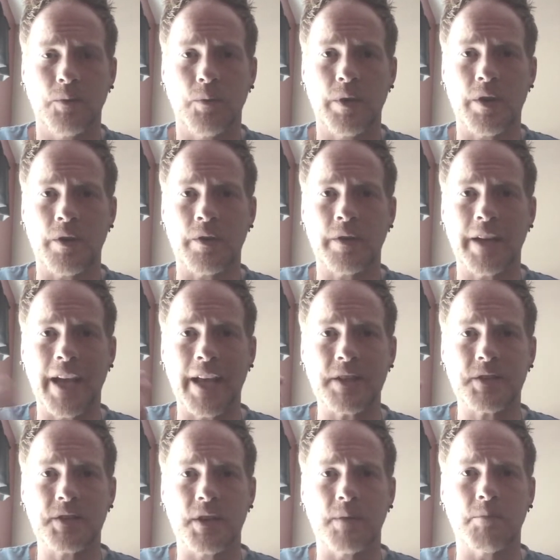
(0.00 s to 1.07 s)
We are
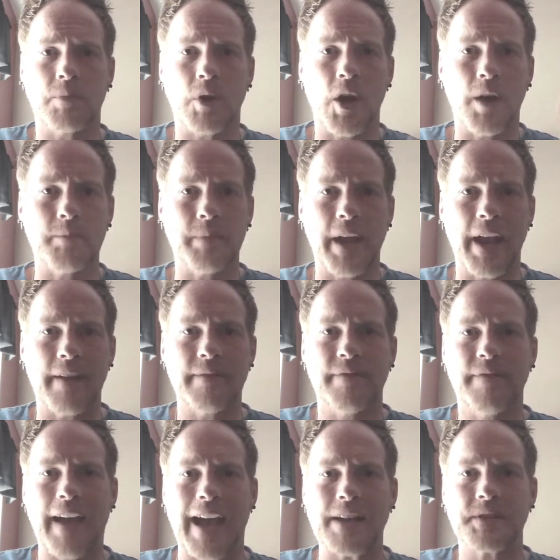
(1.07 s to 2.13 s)
instant broadband,
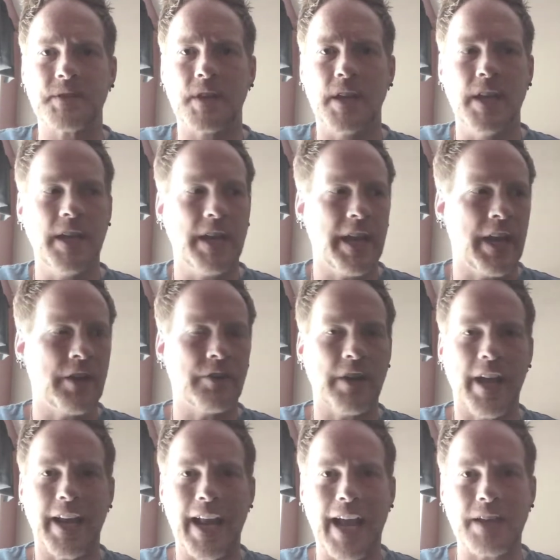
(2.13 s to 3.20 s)
fast
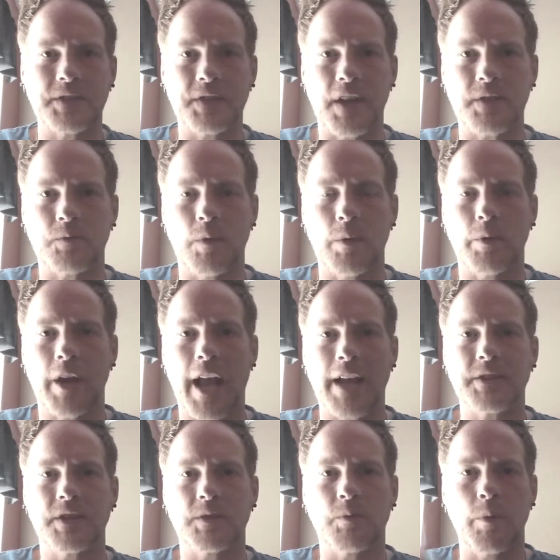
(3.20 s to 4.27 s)
internet access. We want
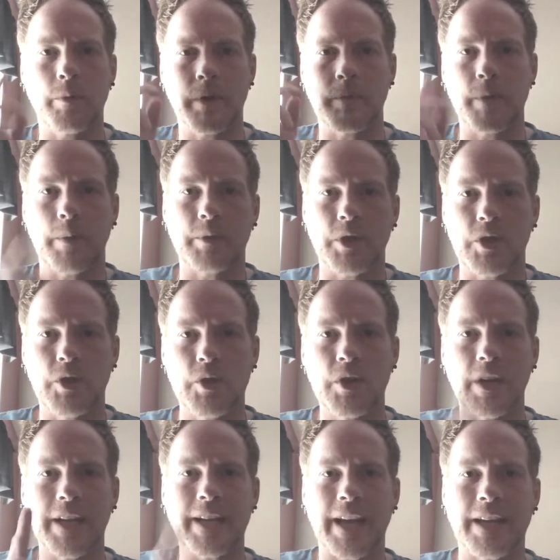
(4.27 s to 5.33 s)
access. We want to be able to
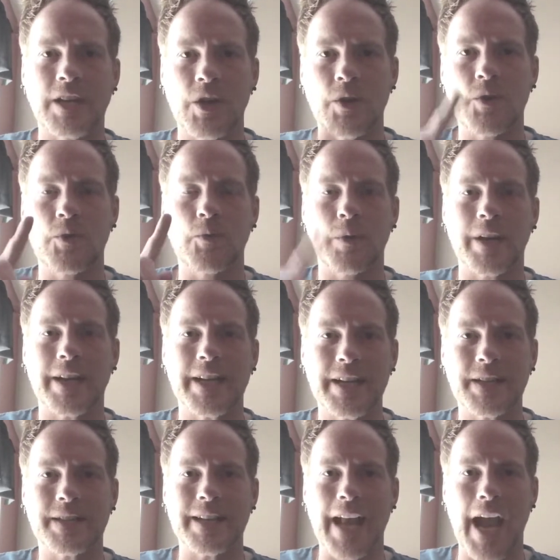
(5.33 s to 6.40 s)
Google it and know what it
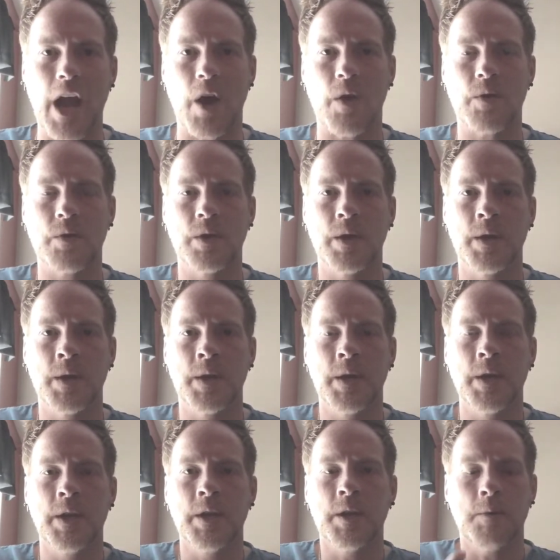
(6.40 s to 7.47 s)
is now.
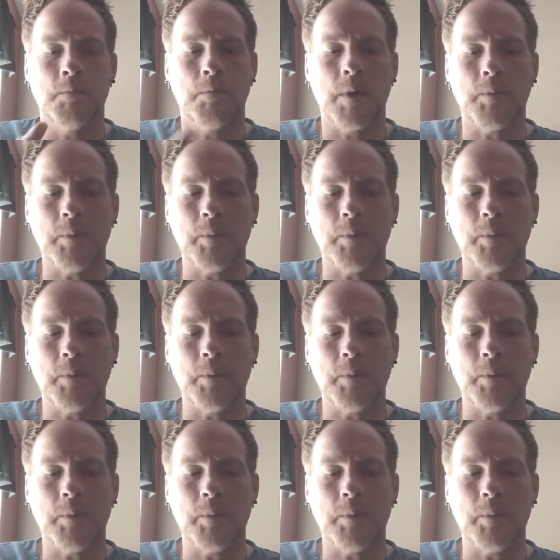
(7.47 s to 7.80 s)
But